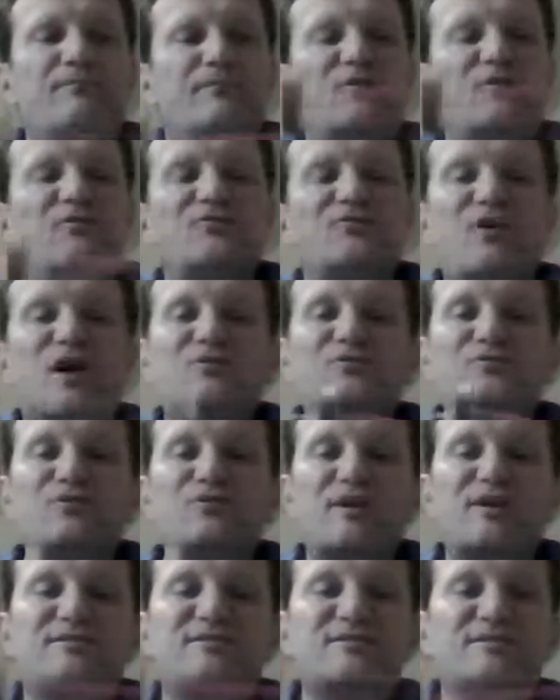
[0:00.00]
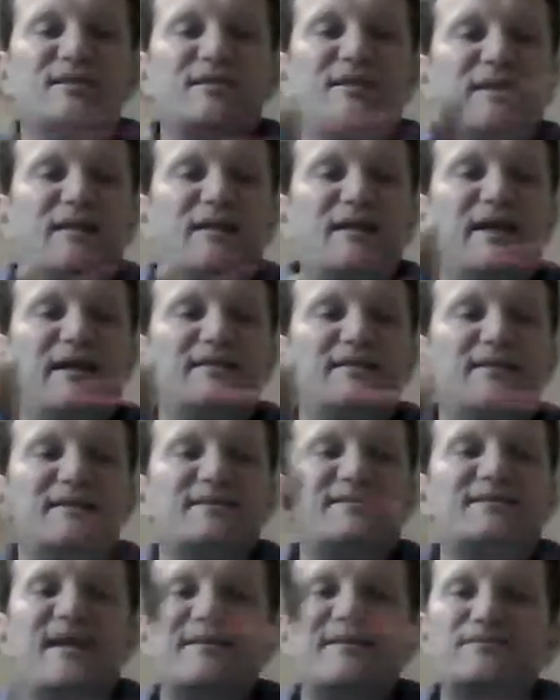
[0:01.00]
phosphorus in the
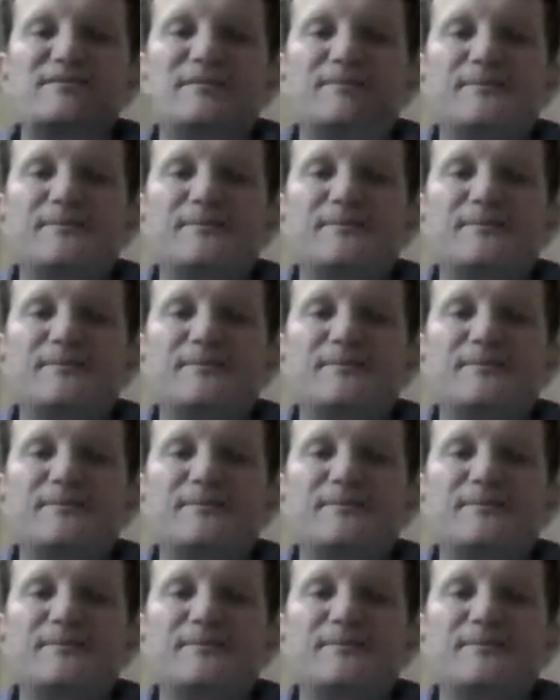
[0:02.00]
intestine.